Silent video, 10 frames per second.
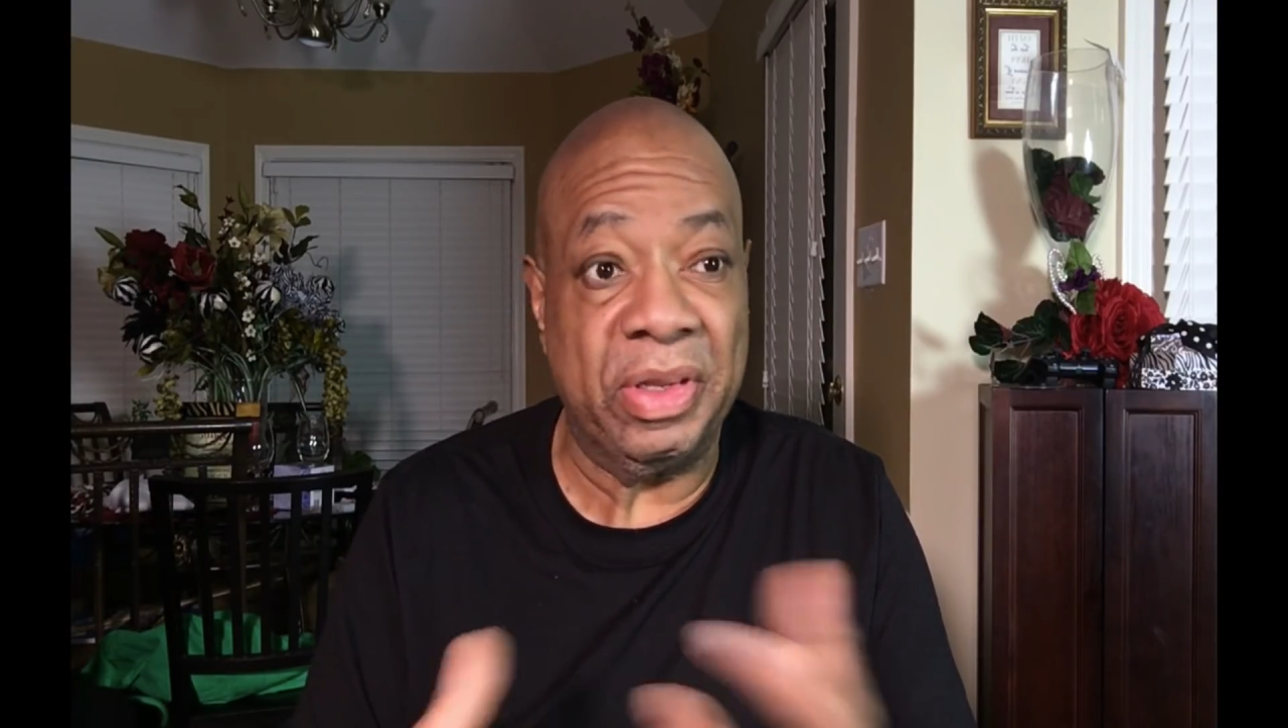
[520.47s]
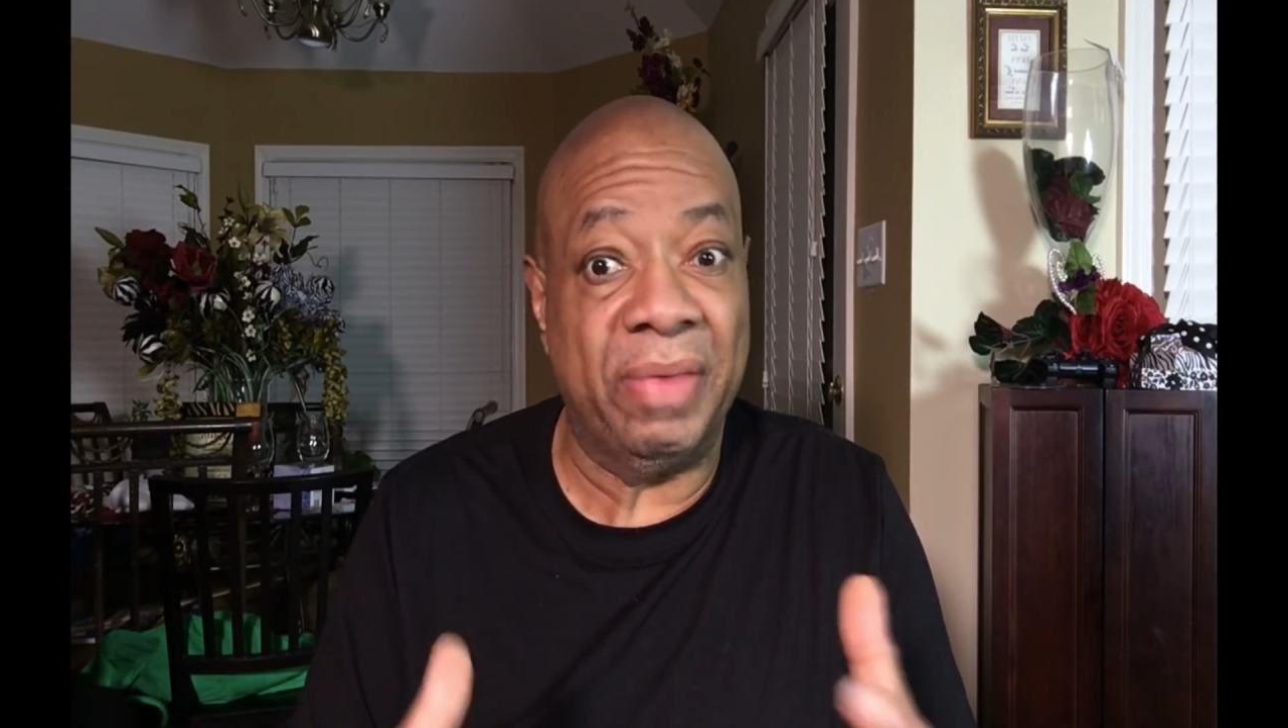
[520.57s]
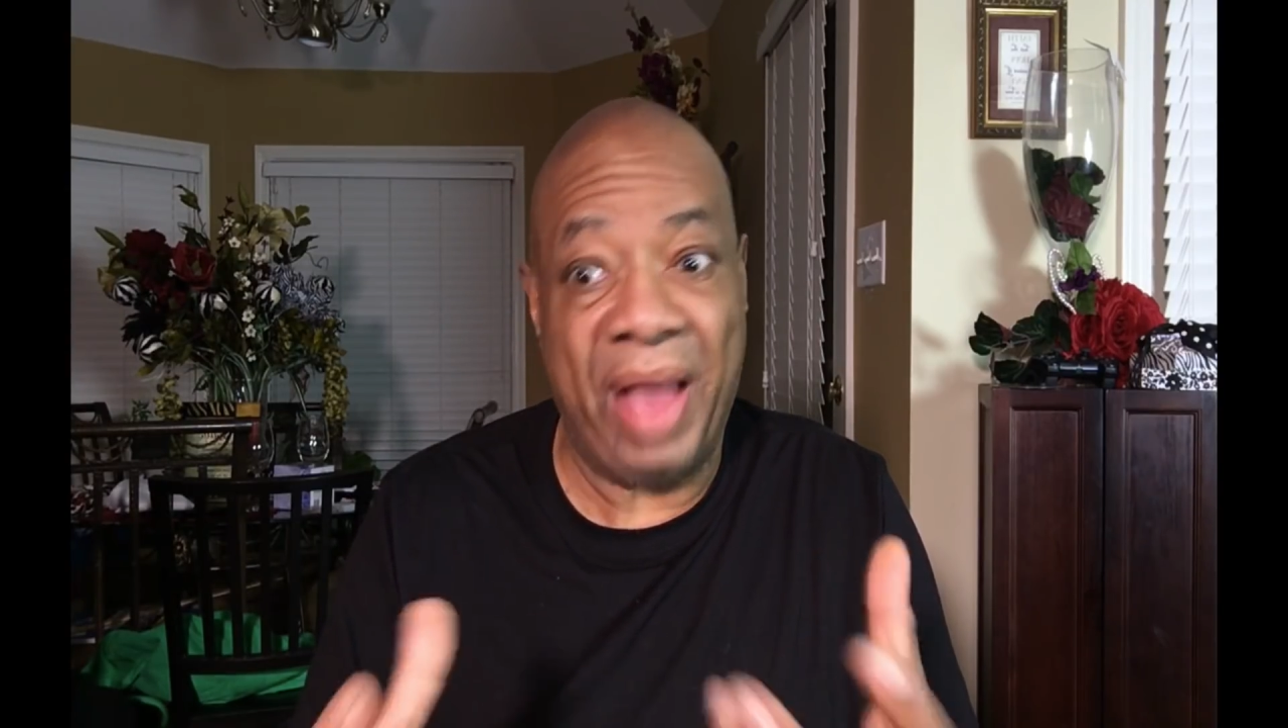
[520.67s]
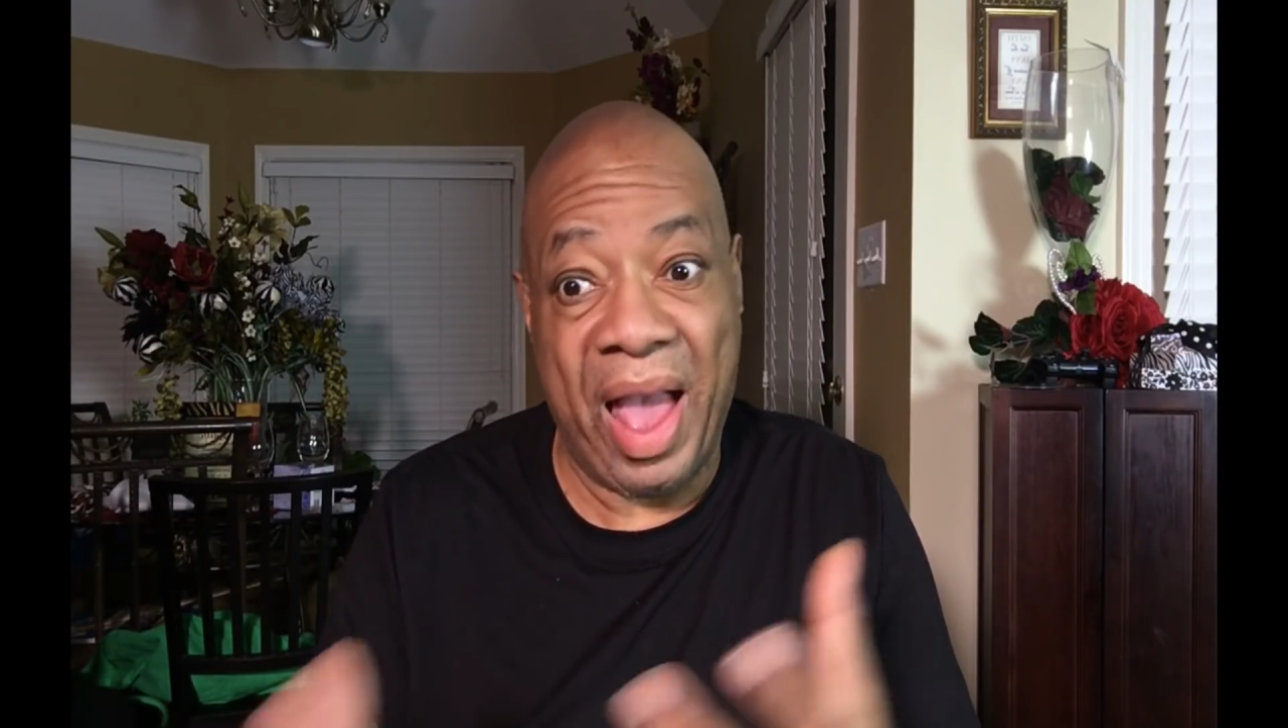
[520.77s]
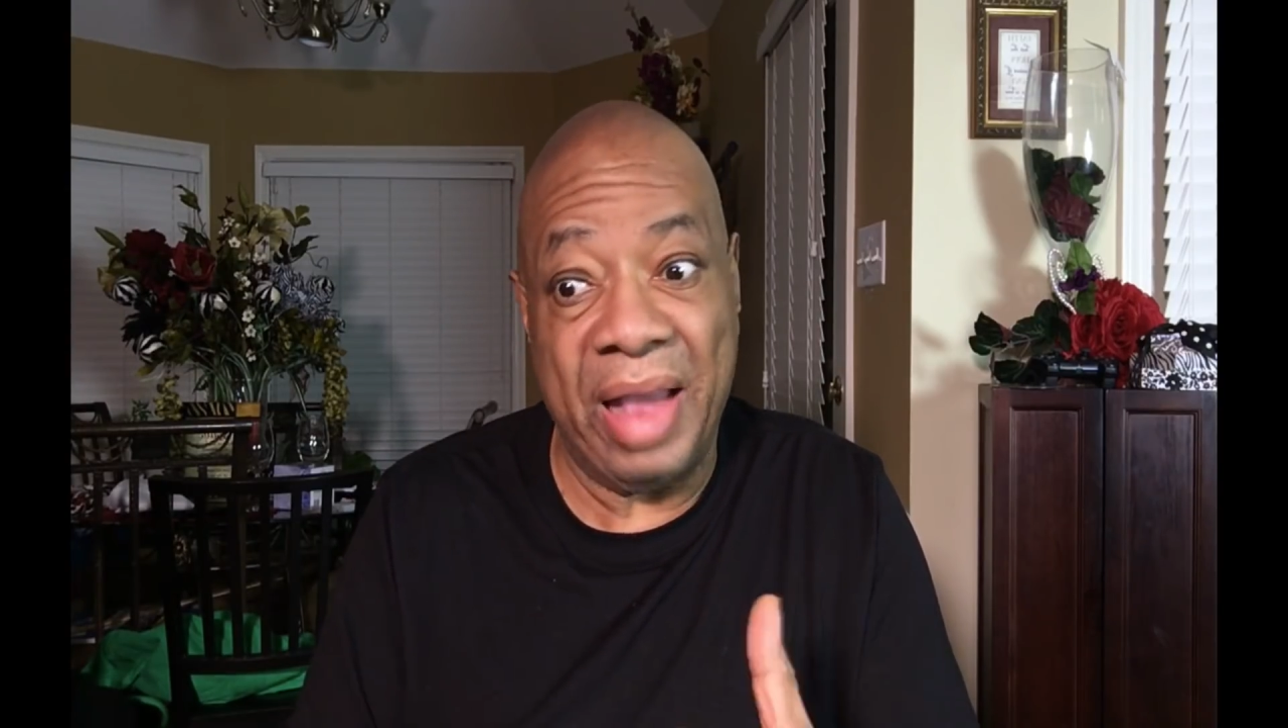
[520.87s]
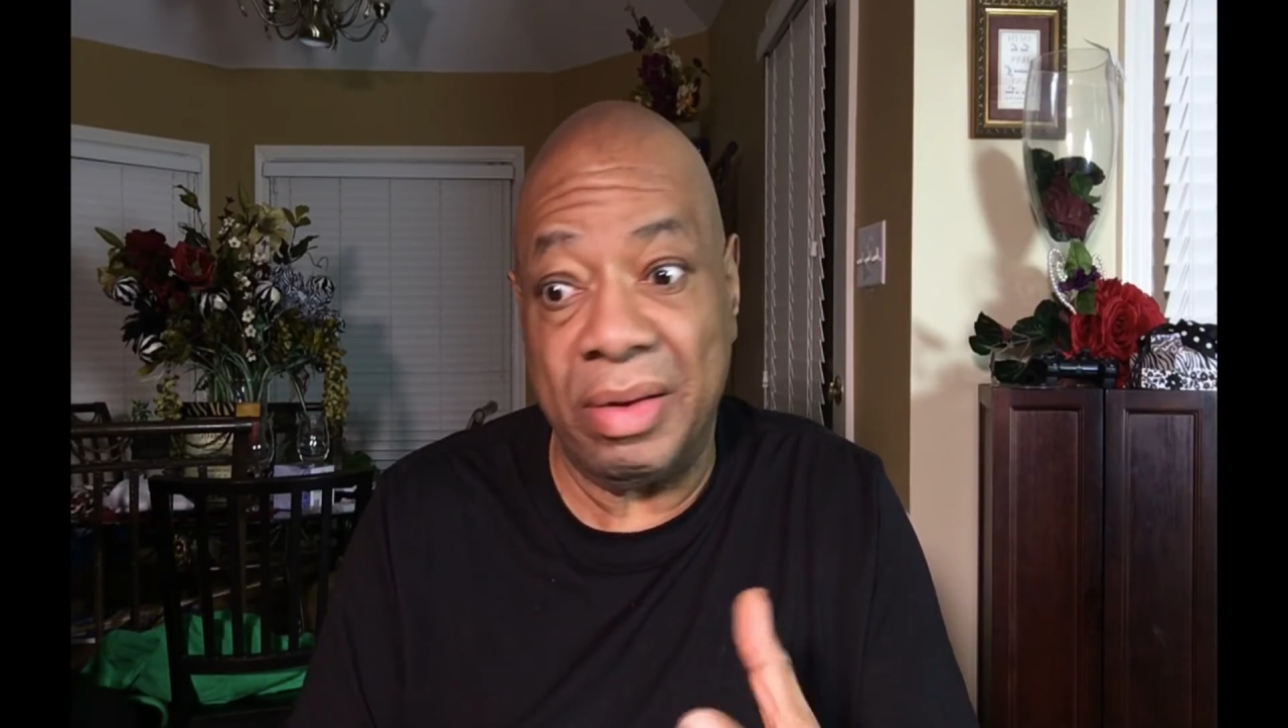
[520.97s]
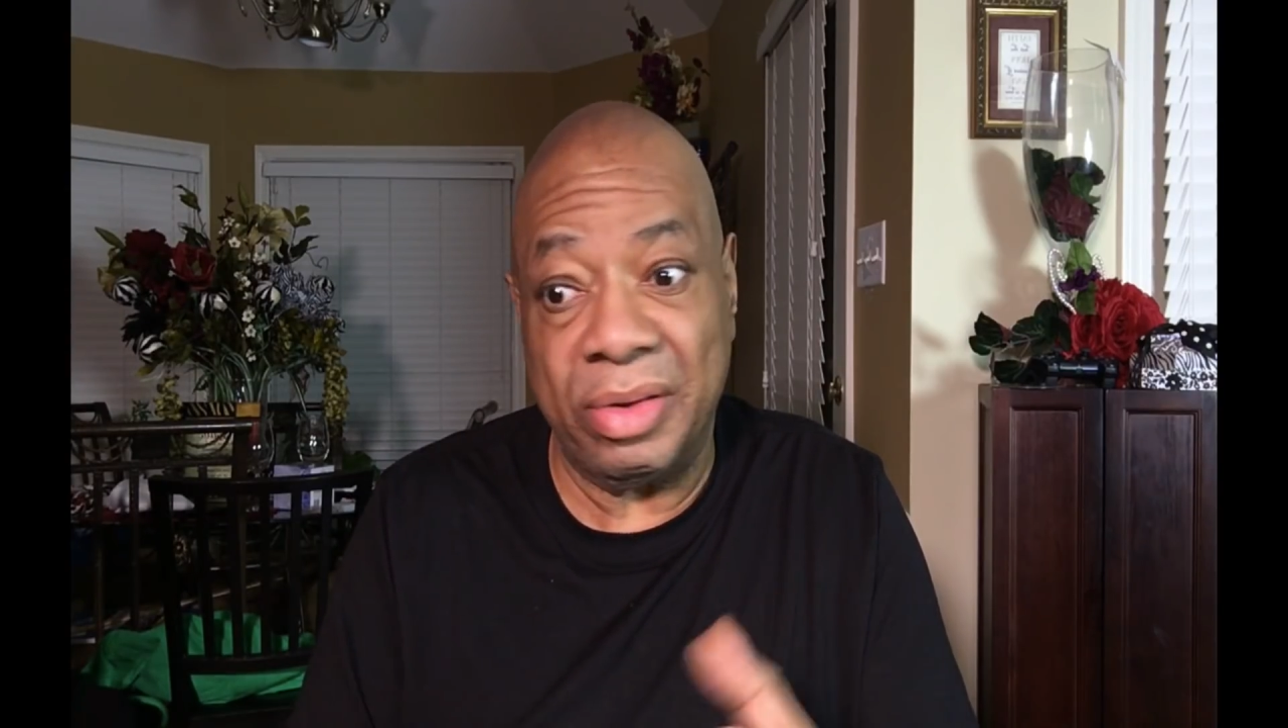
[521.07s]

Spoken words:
It actually done